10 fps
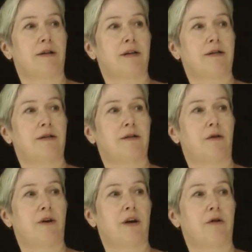This is the
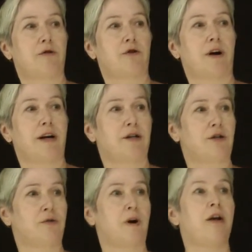thing you're trying
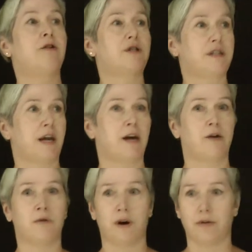to
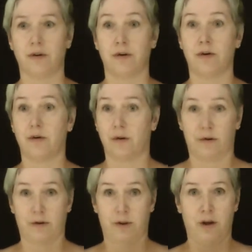understand throughout
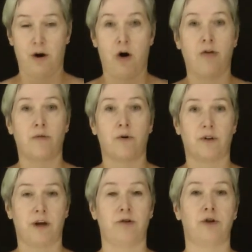all the work
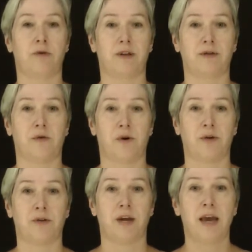that you do in this
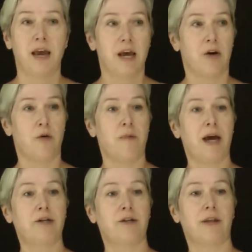course. Now
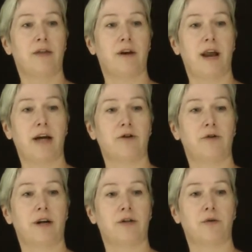imagine that the natural
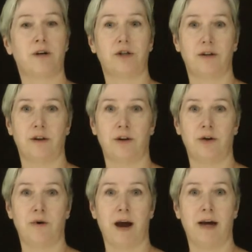next question that
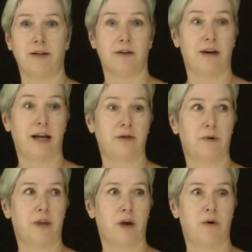you ask, the next
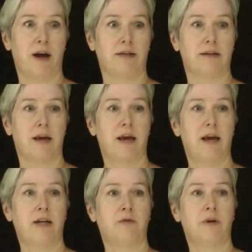one that you ask,
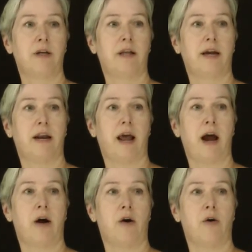is really like an
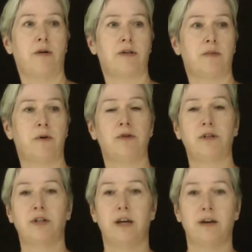arrow. It's supposed
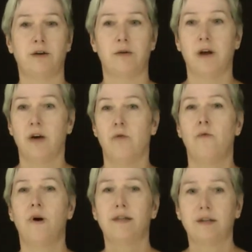to take you
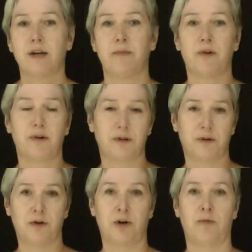one step closer
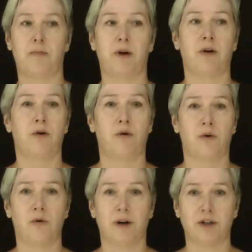to your big goal
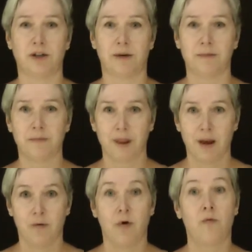question.
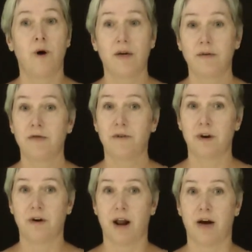Well, what we
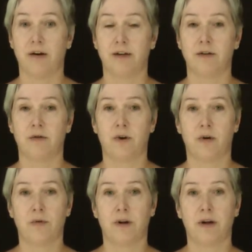figured out is that there
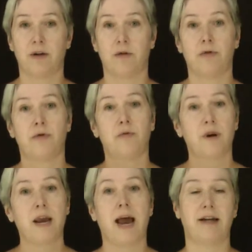are really
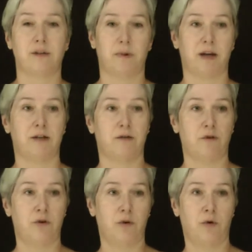three aspects of
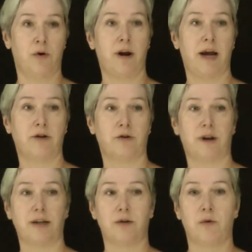your natural
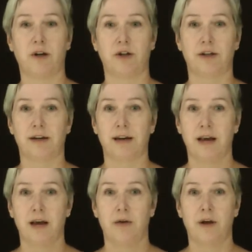next question
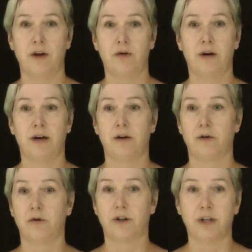that you can
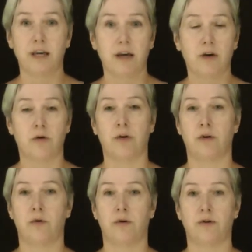critique
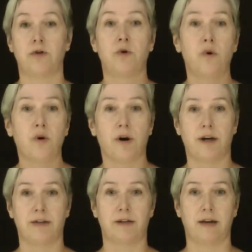or score in
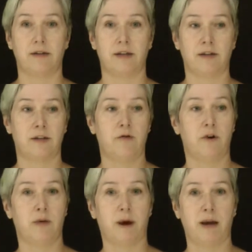a sense and see if you
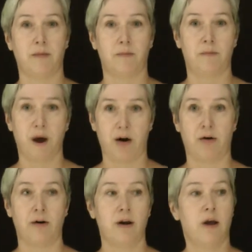can make it
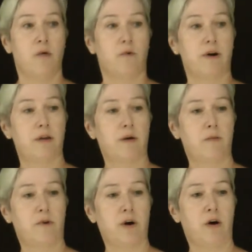better. One of
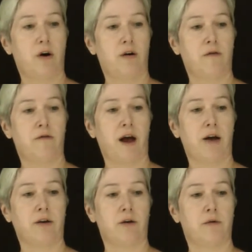them we call
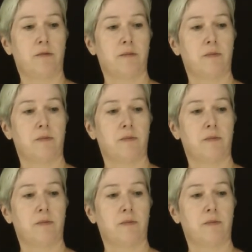value.